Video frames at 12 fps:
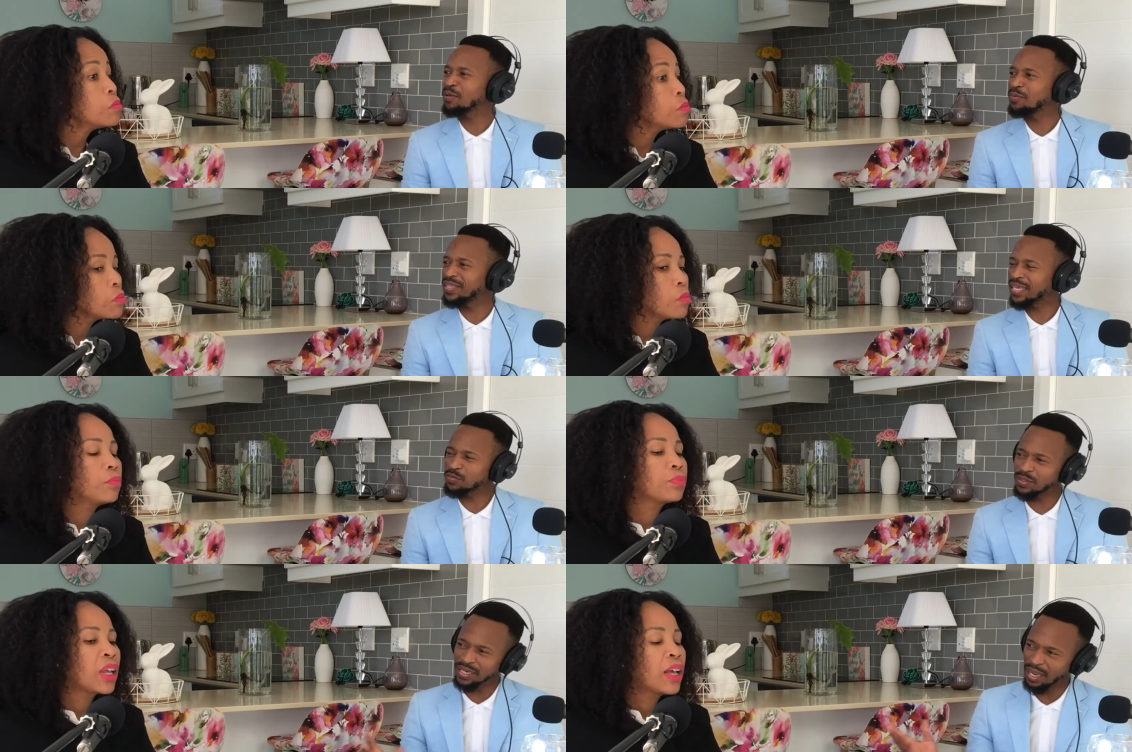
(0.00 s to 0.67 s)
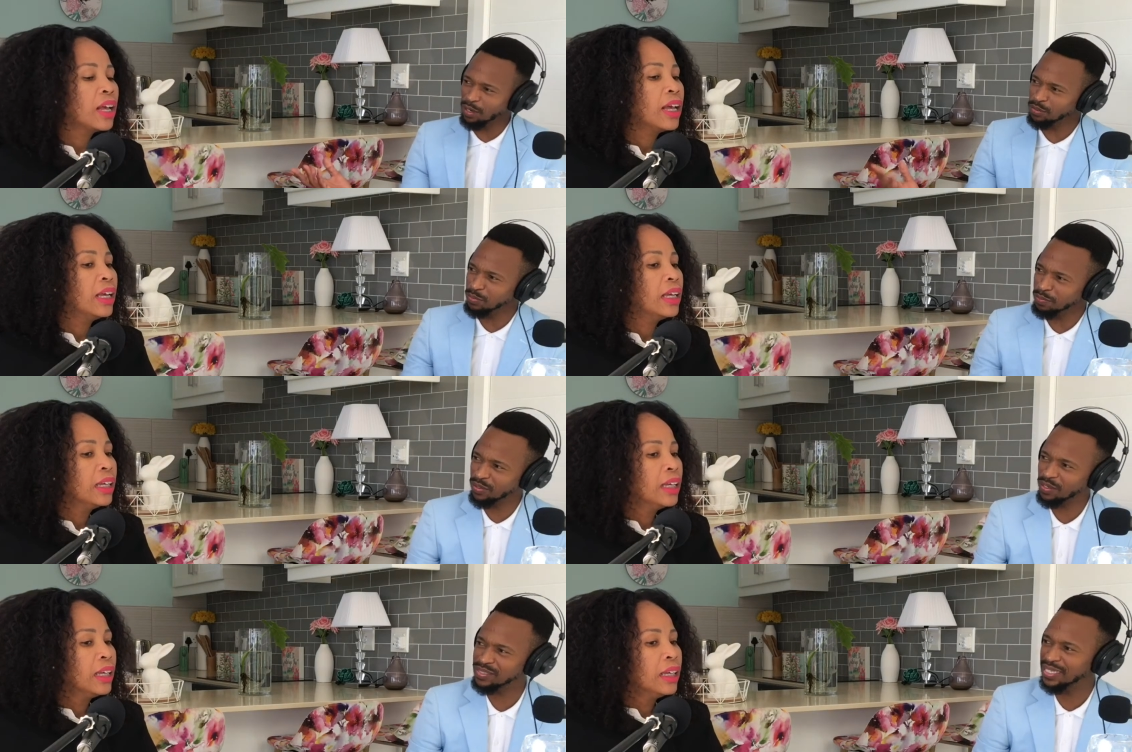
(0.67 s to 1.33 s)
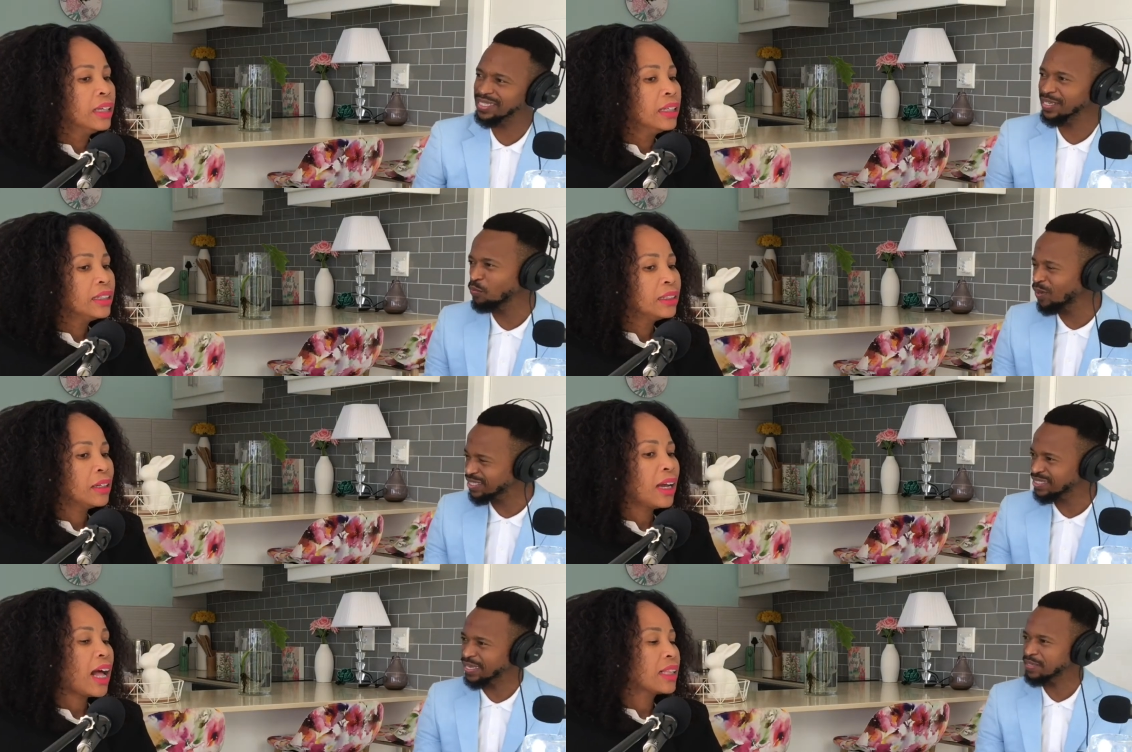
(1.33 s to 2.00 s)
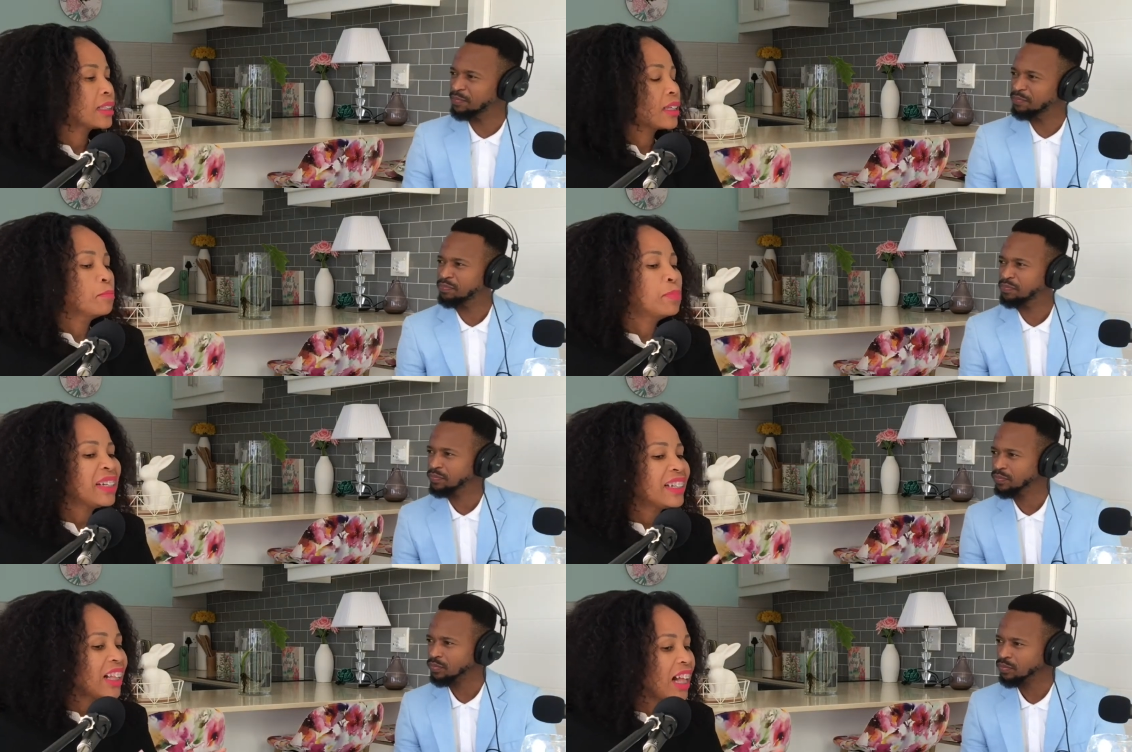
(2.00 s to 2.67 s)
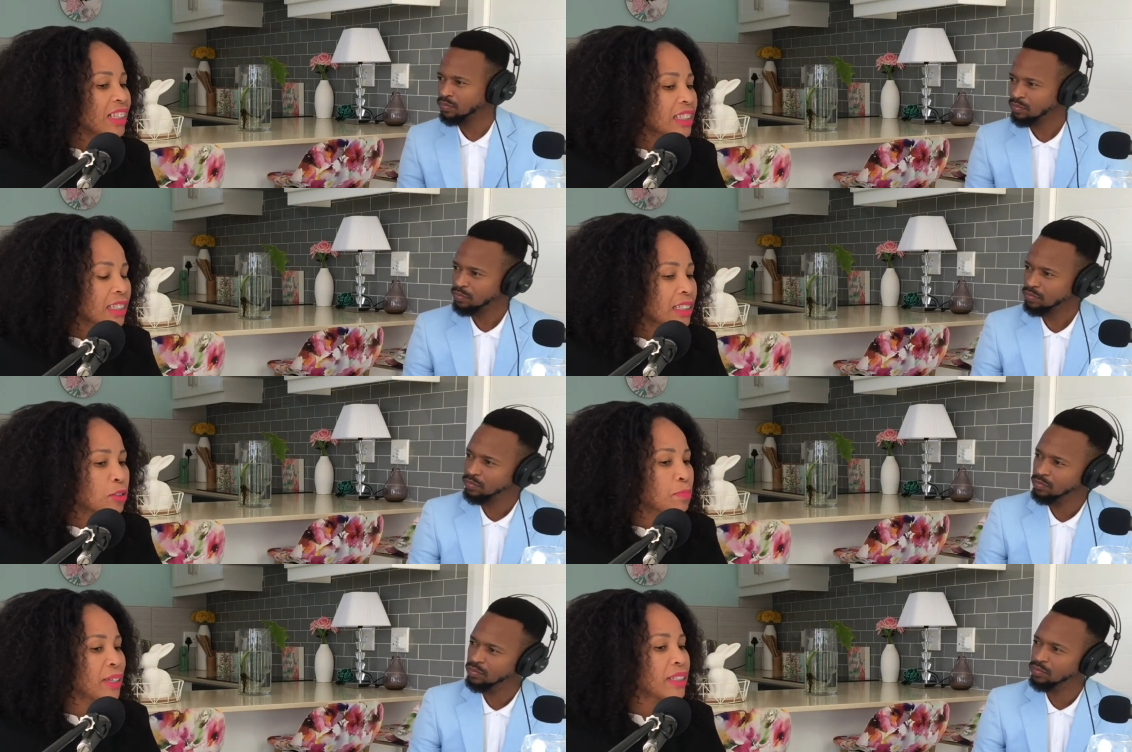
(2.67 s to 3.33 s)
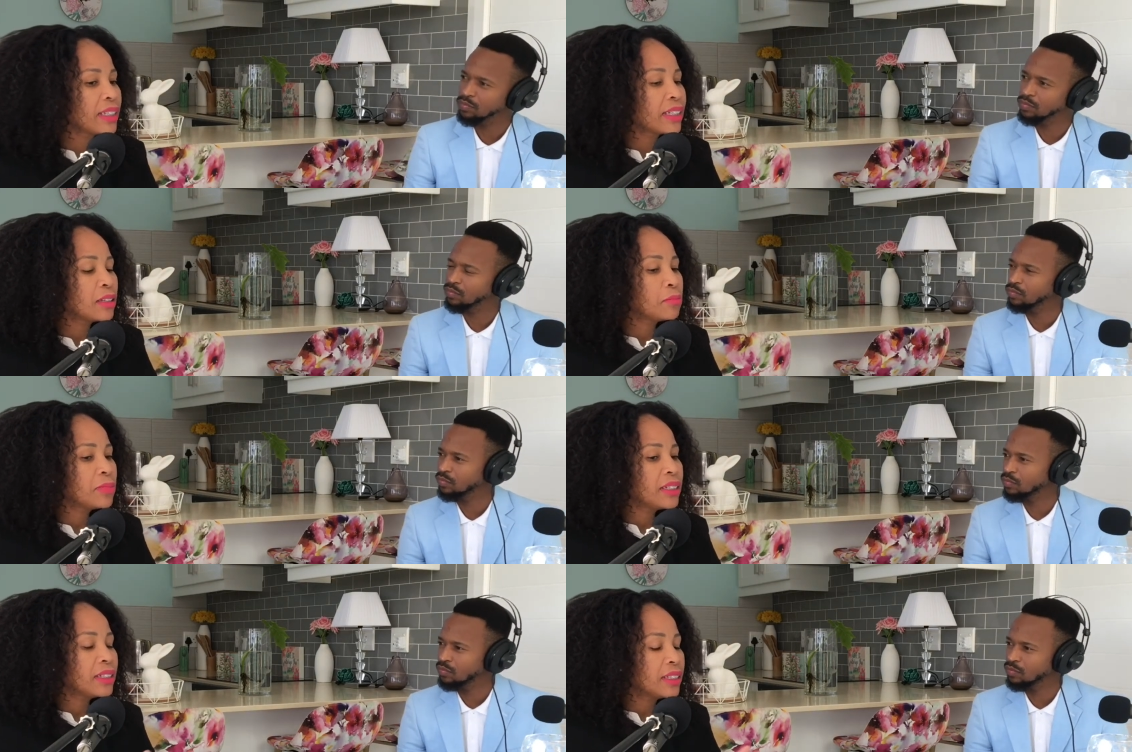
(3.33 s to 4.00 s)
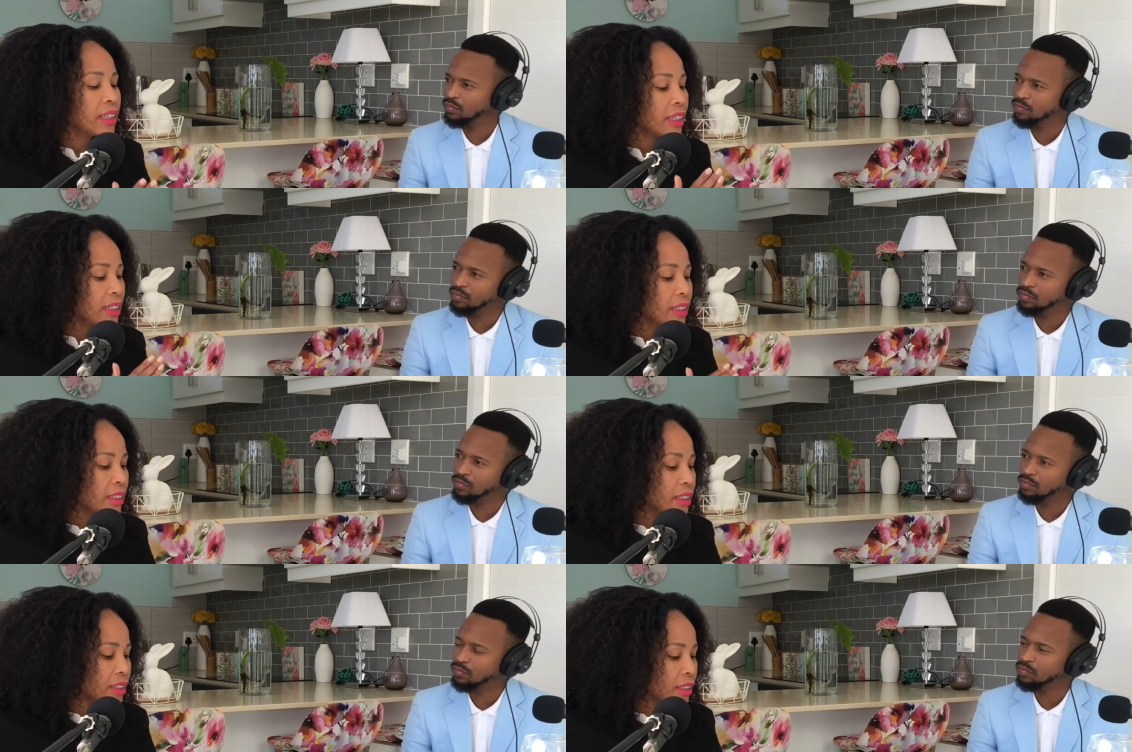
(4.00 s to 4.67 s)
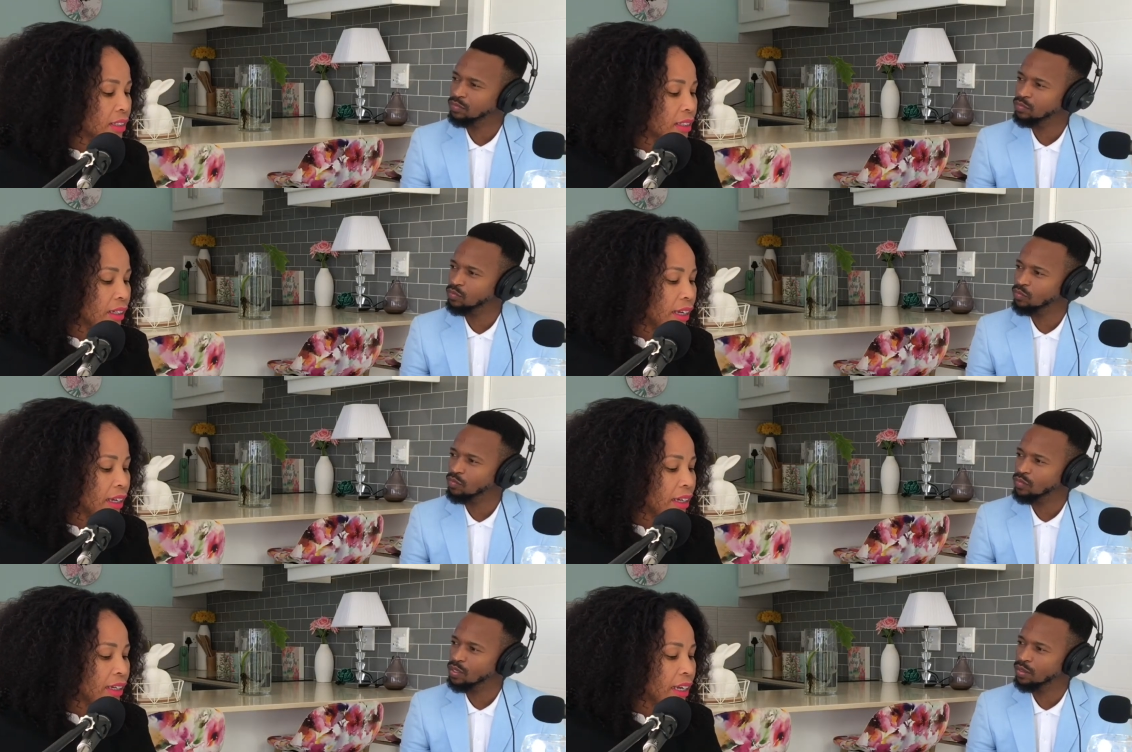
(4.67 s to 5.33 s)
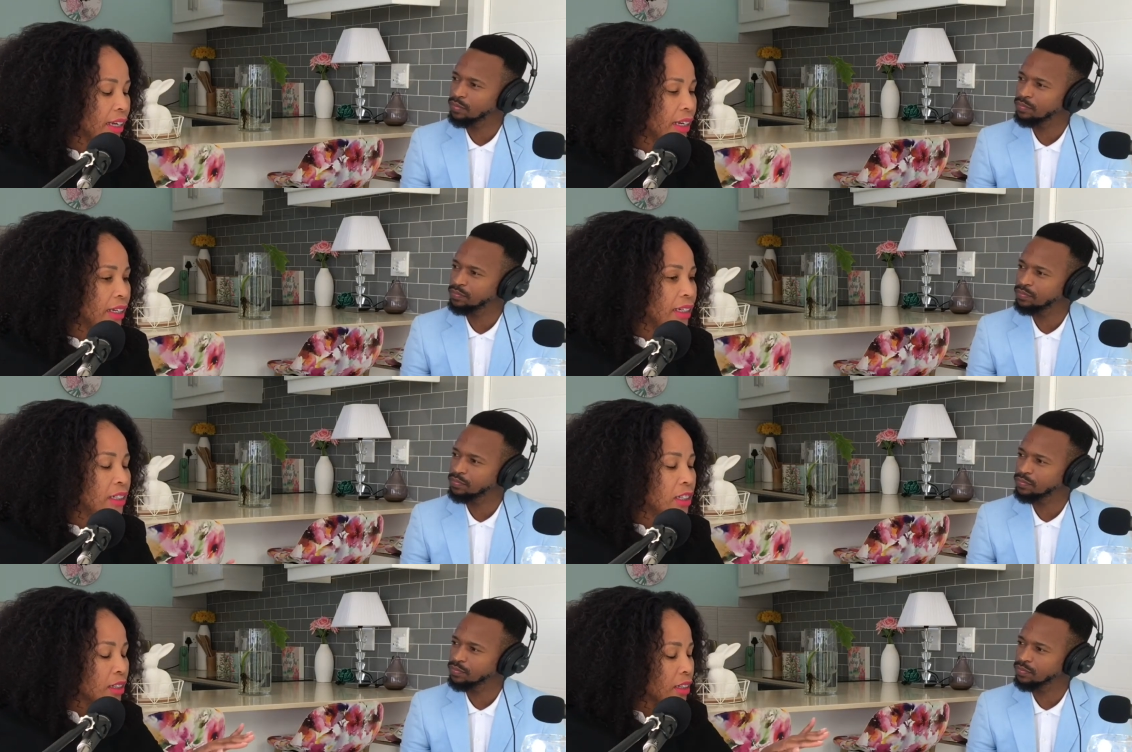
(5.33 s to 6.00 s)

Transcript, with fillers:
Speaker 1: me with that one? How do you pronounce that and what is that? Ulcer.
Speaker 2: Um, penile ulcers basically mean there is a, a, a, a